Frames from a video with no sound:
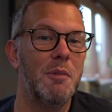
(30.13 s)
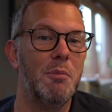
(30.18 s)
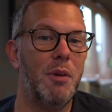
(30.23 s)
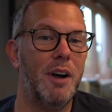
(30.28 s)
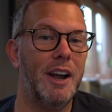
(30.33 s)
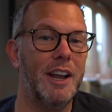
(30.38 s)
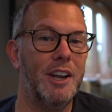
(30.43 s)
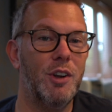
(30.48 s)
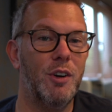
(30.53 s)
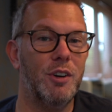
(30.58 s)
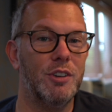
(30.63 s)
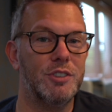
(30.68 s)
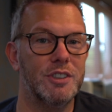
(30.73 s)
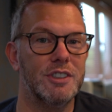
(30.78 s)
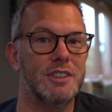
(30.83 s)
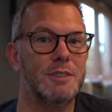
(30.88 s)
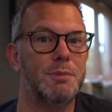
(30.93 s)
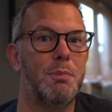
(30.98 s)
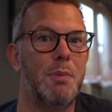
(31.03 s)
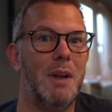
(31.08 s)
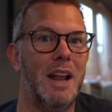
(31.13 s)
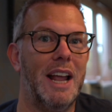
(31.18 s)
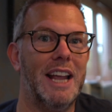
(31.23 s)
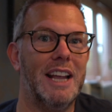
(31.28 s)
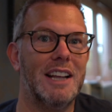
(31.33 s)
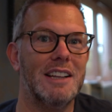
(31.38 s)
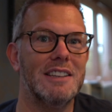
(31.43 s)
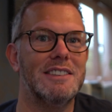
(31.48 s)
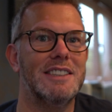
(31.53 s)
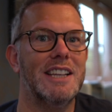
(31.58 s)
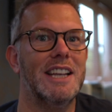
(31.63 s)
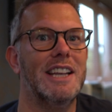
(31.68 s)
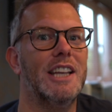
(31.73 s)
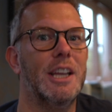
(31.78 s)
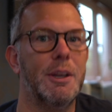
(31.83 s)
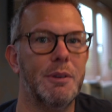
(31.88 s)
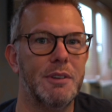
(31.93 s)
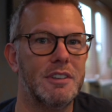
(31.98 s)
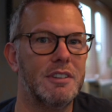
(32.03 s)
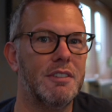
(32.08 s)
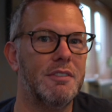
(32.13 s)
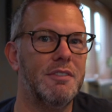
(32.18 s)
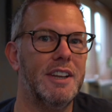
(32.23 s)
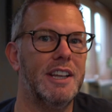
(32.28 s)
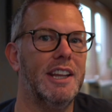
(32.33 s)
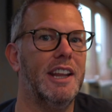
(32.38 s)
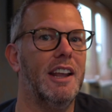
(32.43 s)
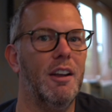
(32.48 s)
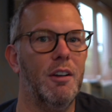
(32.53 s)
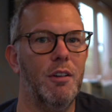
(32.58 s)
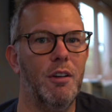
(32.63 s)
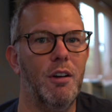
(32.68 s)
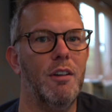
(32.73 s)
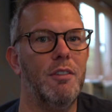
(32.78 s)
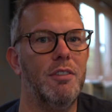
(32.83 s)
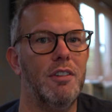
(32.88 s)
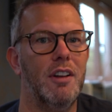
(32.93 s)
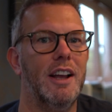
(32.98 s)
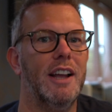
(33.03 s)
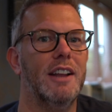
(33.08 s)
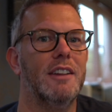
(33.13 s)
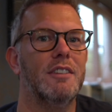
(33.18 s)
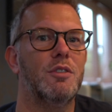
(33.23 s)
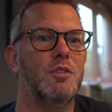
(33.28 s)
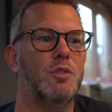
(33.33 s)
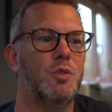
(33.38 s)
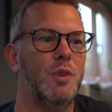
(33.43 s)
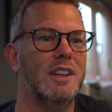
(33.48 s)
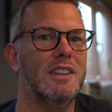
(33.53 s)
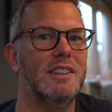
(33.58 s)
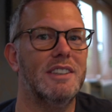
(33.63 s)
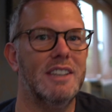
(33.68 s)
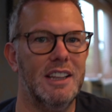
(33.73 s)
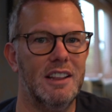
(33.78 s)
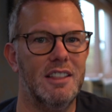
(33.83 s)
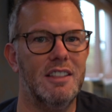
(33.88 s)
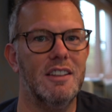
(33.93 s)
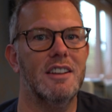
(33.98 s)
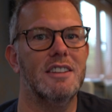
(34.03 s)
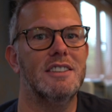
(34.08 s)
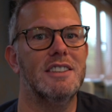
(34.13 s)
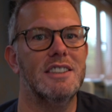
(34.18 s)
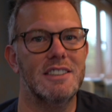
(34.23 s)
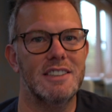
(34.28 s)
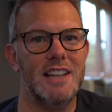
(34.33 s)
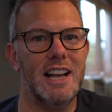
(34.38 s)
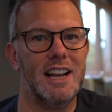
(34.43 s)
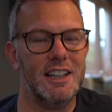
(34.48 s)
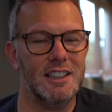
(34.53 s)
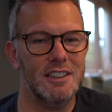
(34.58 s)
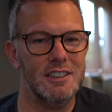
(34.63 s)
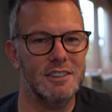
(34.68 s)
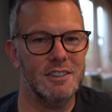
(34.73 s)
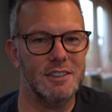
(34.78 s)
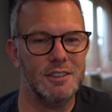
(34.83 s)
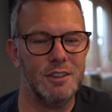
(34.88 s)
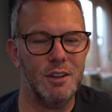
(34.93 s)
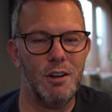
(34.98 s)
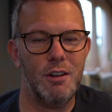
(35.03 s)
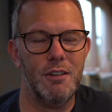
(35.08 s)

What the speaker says: by not just playing continuous video of like 20-30 seconds